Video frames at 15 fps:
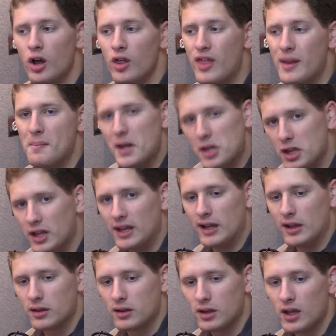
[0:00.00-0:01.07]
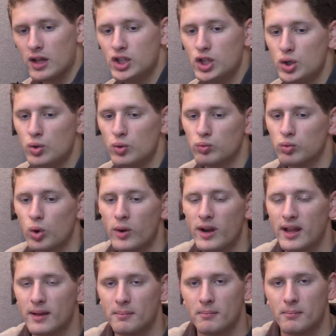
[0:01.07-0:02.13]
than Michigan is to
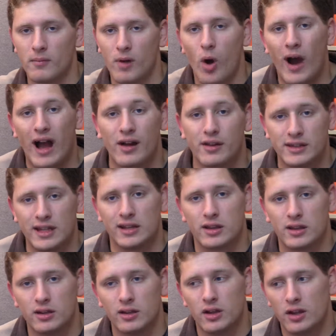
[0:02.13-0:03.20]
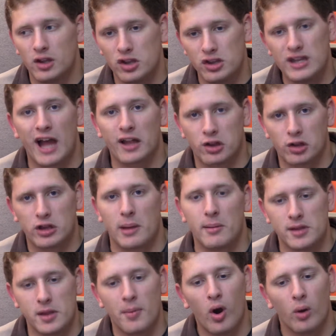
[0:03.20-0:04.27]
ruining Ohio State's national
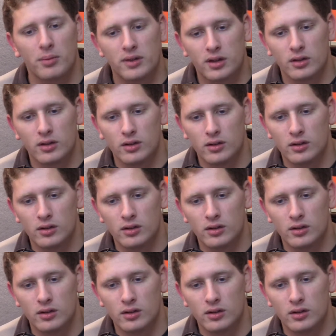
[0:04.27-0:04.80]
championship hopes.